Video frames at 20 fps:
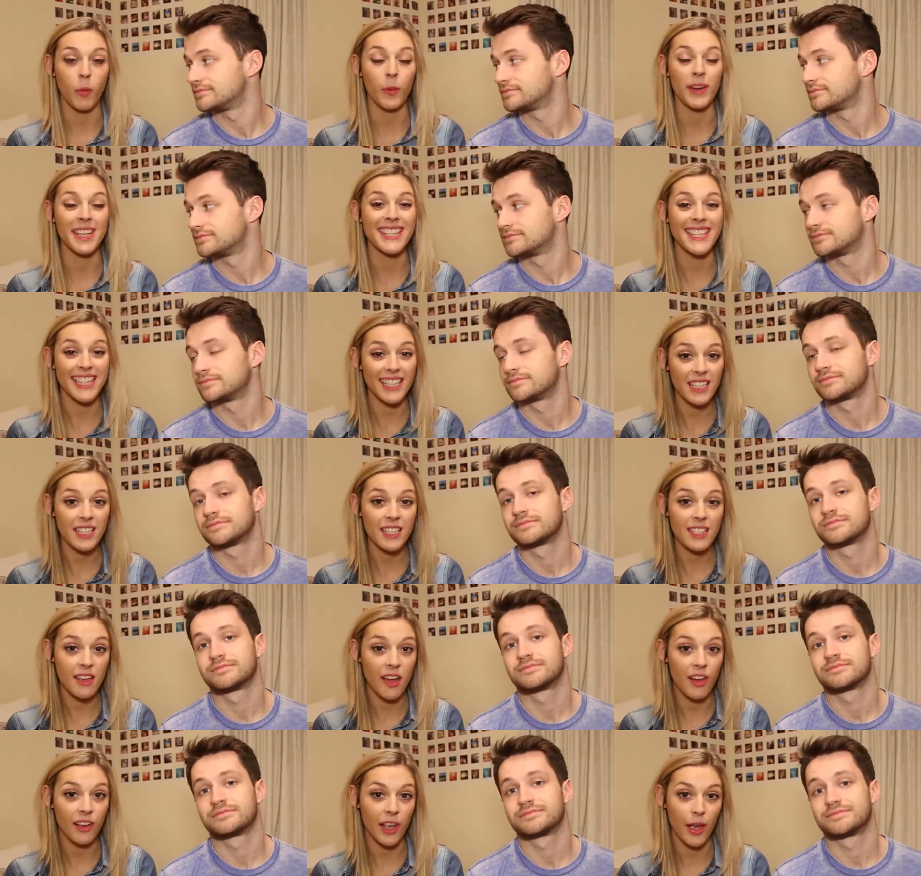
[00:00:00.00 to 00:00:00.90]
Speaker 1: but we didn't
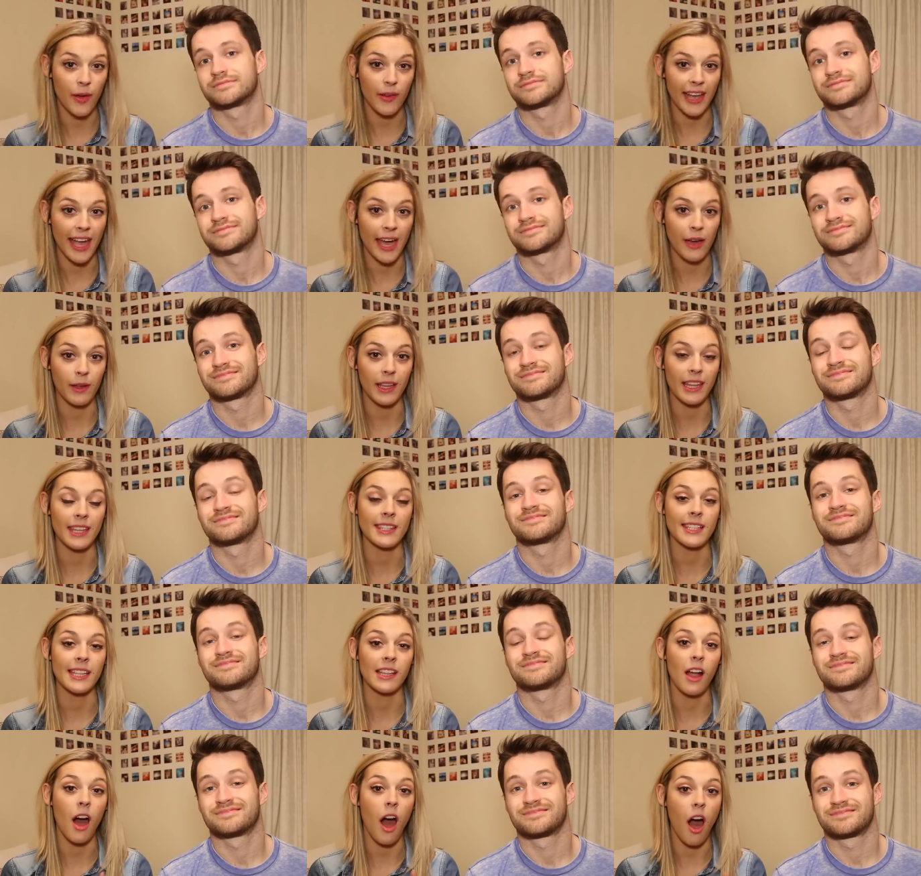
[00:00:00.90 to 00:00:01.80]
start going out
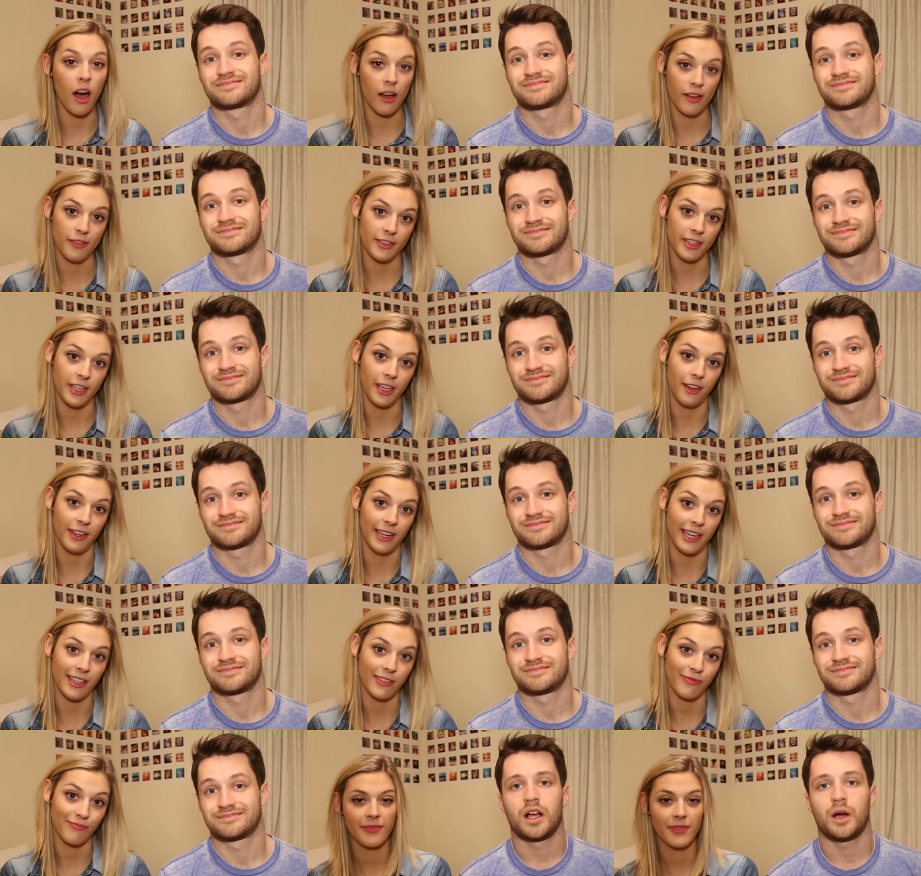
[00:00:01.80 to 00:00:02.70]
until after
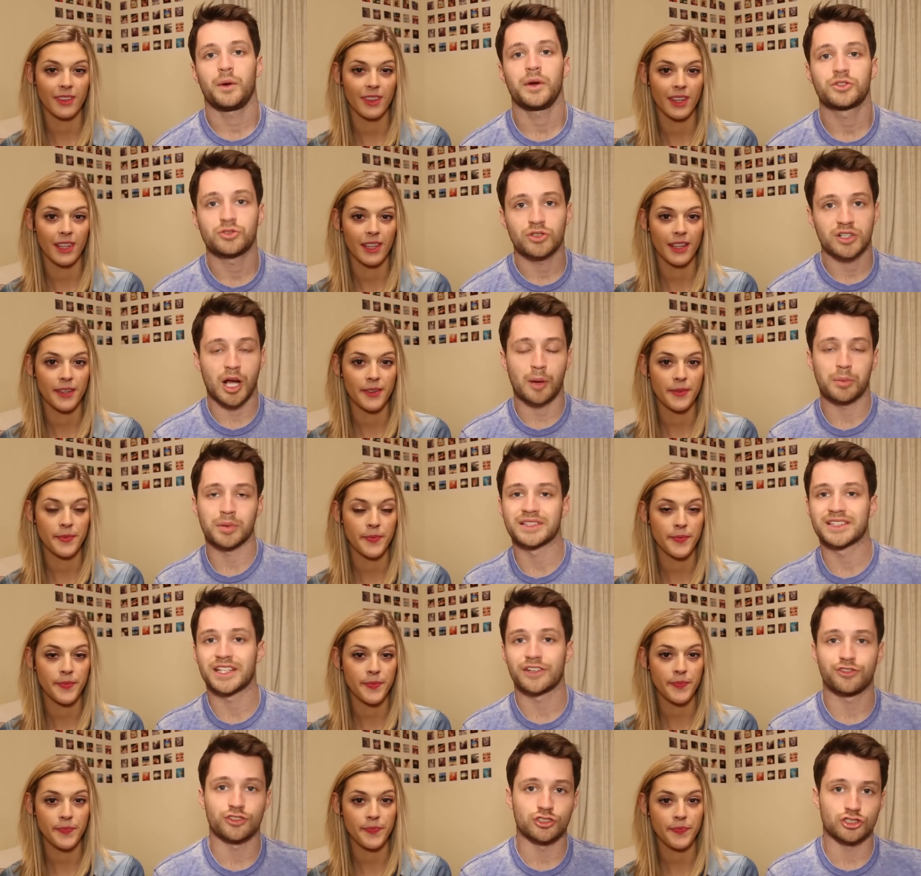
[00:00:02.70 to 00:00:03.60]
uni.
Speaker 2: I went to a couple of
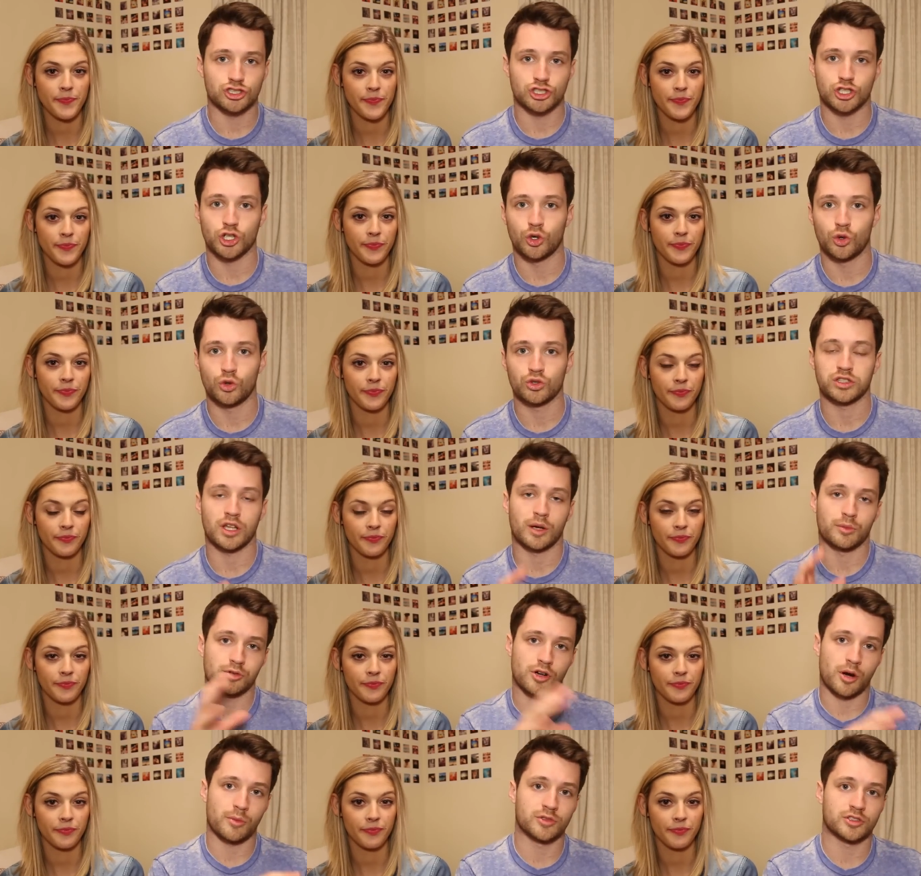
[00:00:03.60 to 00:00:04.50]
different schools, like
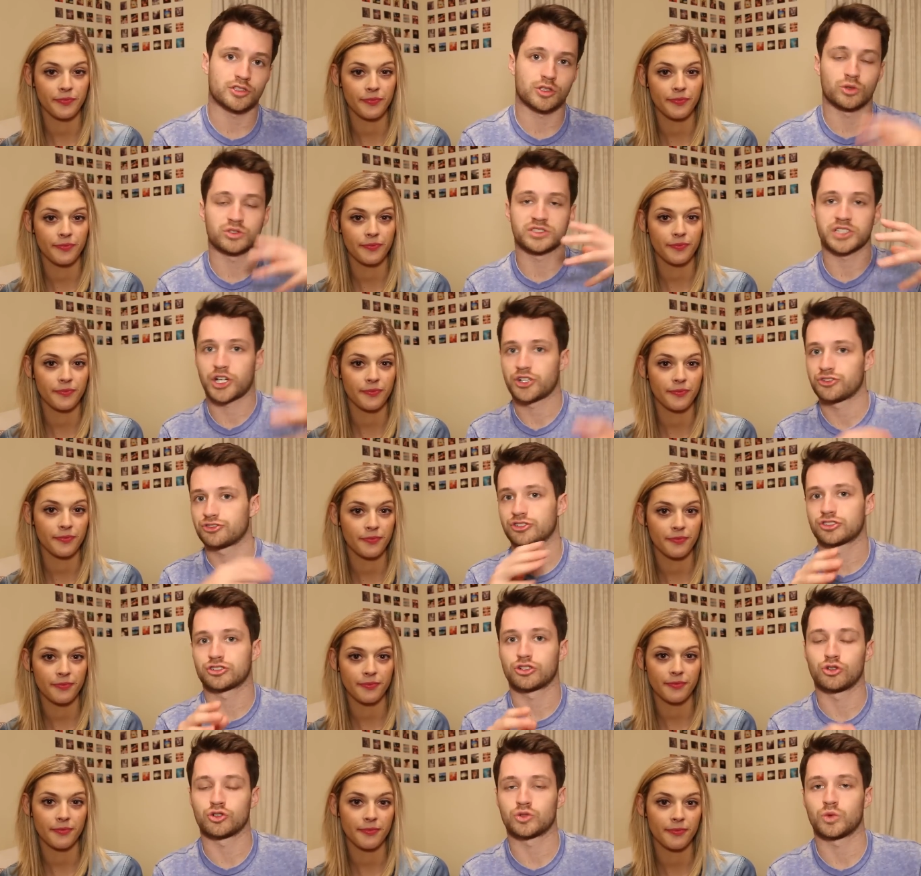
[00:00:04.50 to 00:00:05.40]
primary school, secondary
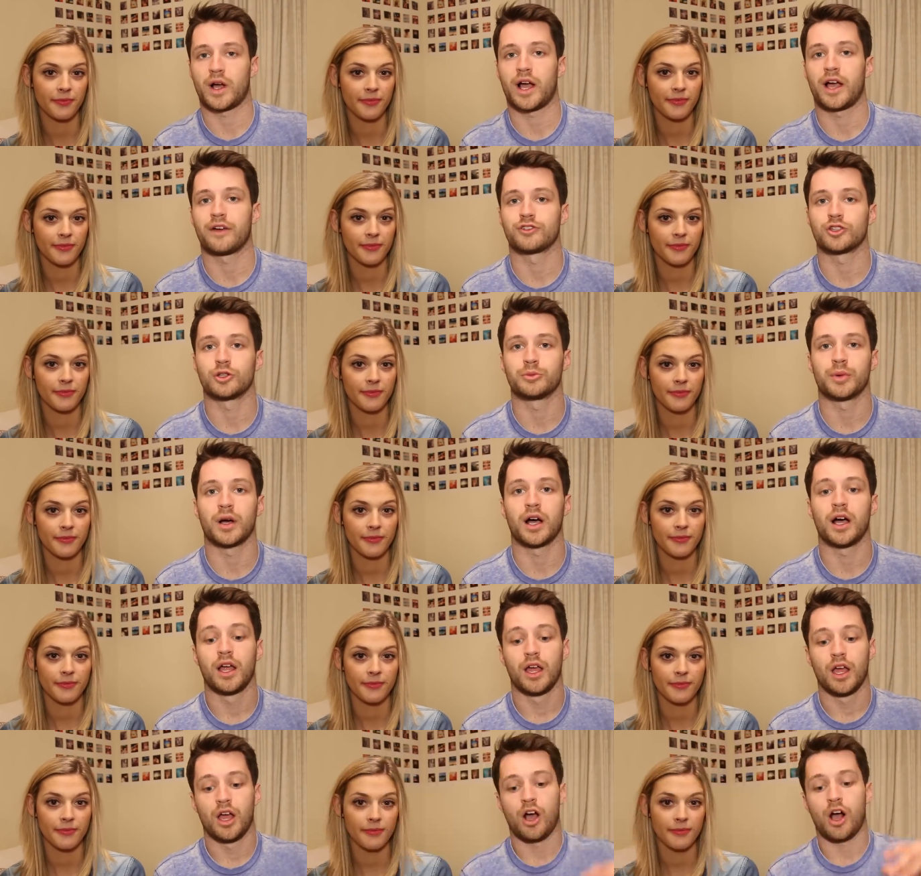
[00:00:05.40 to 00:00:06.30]
schools, what have you, but
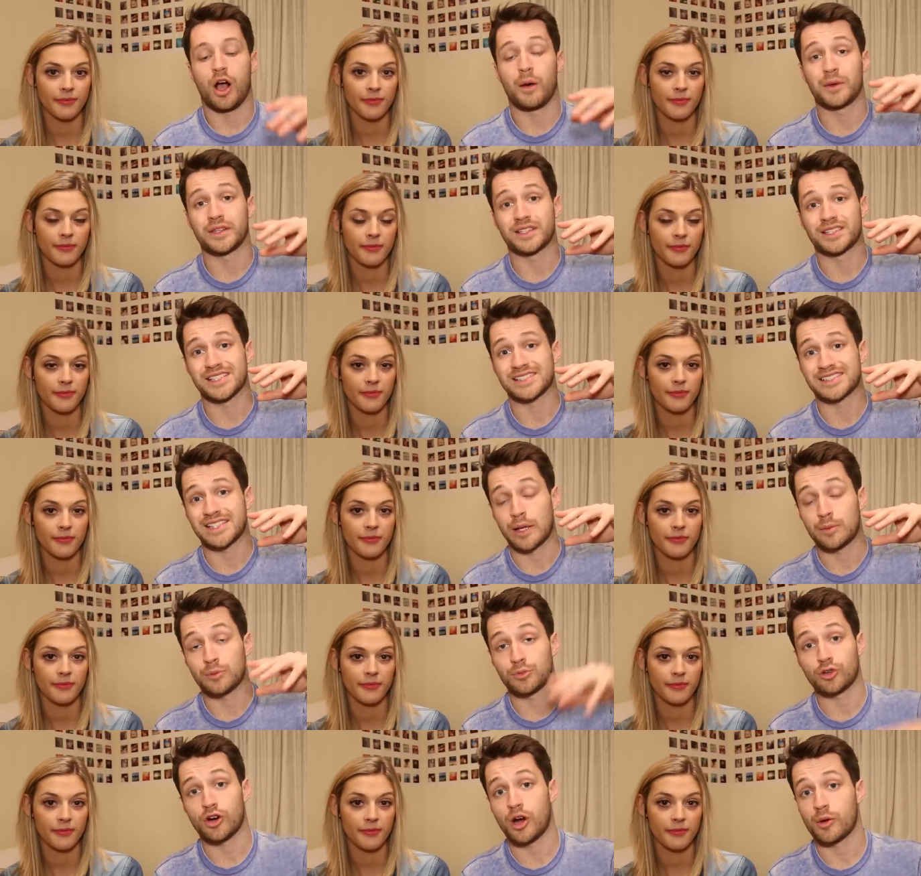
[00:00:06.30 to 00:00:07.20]
I went to the
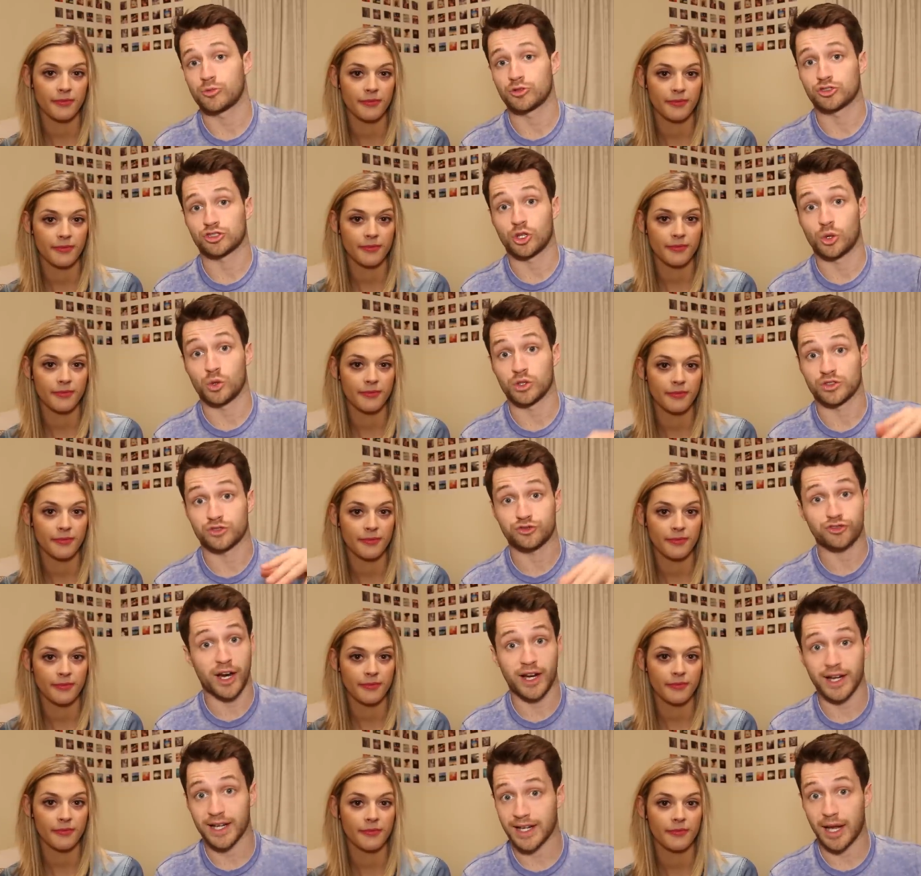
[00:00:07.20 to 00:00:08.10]
same primary school as
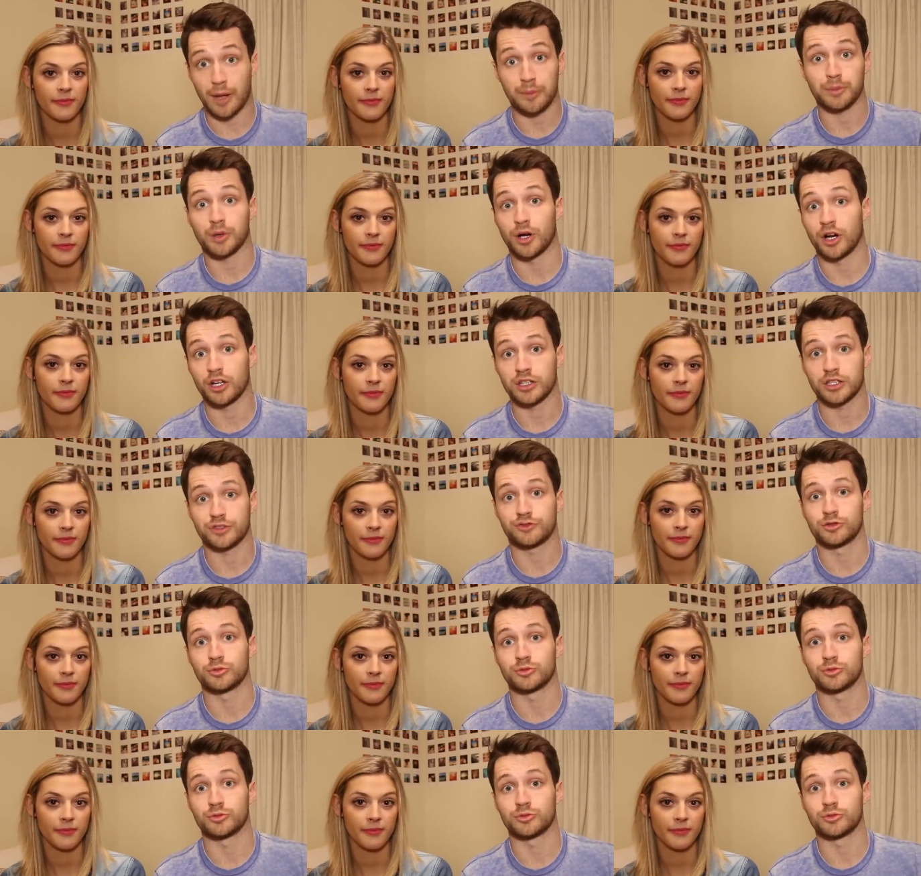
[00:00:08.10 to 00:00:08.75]
Frank Lampard, the